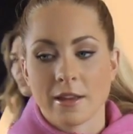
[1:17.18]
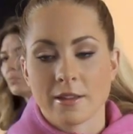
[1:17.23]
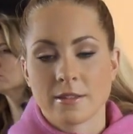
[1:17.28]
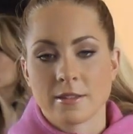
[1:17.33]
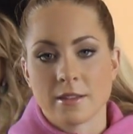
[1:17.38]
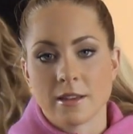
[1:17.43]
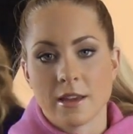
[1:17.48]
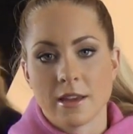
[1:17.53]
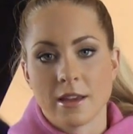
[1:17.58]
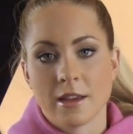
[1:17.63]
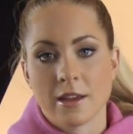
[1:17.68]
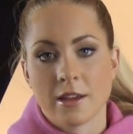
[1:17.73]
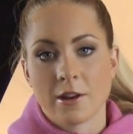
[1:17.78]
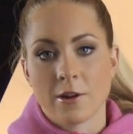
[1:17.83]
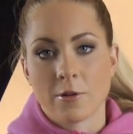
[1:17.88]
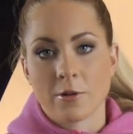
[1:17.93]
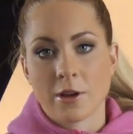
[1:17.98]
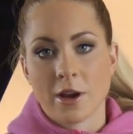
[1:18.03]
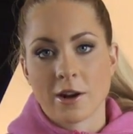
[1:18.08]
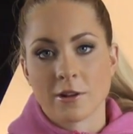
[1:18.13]
seeing, you
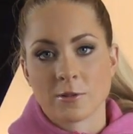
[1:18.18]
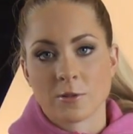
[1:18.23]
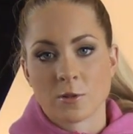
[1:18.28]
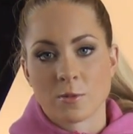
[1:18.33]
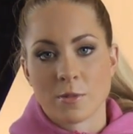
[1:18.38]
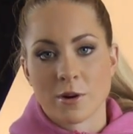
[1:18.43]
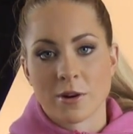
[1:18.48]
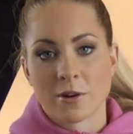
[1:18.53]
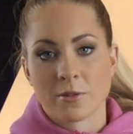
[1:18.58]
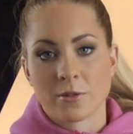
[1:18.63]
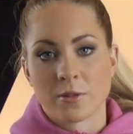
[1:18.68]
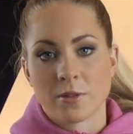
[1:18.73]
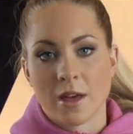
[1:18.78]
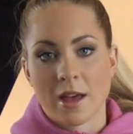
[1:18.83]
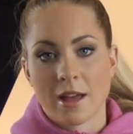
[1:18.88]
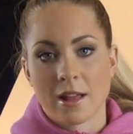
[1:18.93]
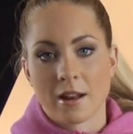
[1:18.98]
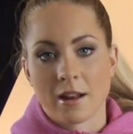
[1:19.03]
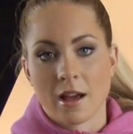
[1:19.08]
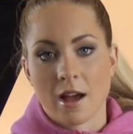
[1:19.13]
know, young swimmers
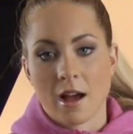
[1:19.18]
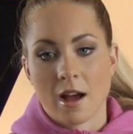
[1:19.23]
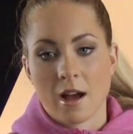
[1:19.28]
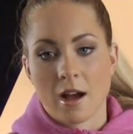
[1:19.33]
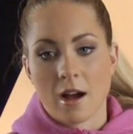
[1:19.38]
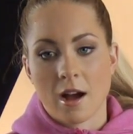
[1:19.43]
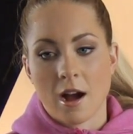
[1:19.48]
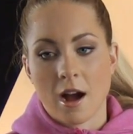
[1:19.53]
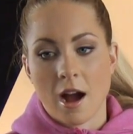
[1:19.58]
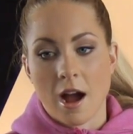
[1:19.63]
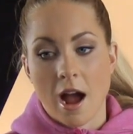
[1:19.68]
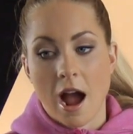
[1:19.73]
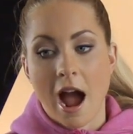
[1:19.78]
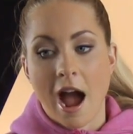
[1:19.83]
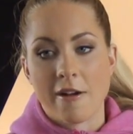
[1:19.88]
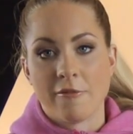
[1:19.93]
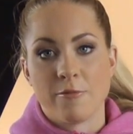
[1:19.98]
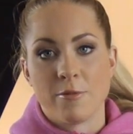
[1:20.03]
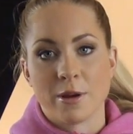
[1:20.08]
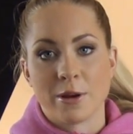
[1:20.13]
that
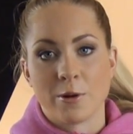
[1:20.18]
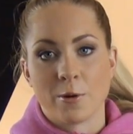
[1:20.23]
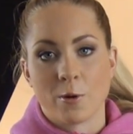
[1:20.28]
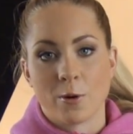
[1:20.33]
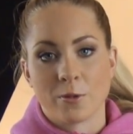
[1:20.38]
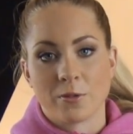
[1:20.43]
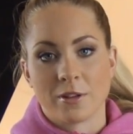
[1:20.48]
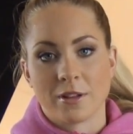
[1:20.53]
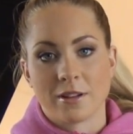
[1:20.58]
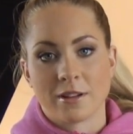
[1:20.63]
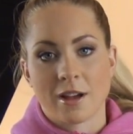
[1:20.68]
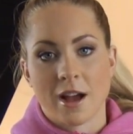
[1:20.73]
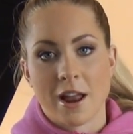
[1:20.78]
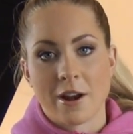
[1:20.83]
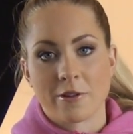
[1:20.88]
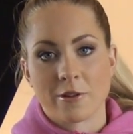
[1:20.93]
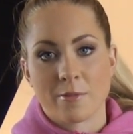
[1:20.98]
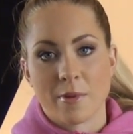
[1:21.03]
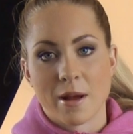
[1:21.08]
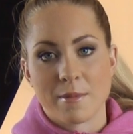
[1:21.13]
have big goals and kind
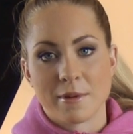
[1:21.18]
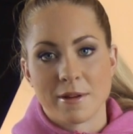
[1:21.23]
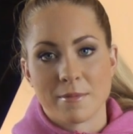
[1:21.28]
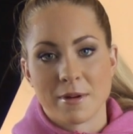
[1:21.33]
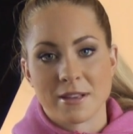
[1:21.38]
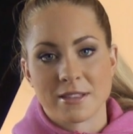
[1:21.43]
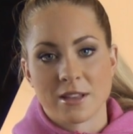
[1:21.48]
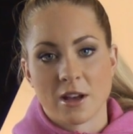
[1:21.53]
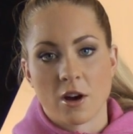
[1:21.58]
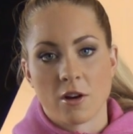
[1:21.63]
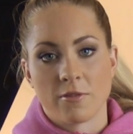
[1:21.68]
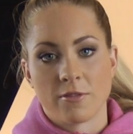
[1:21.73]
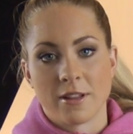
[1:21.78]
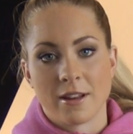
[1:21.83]
of remind me of myself.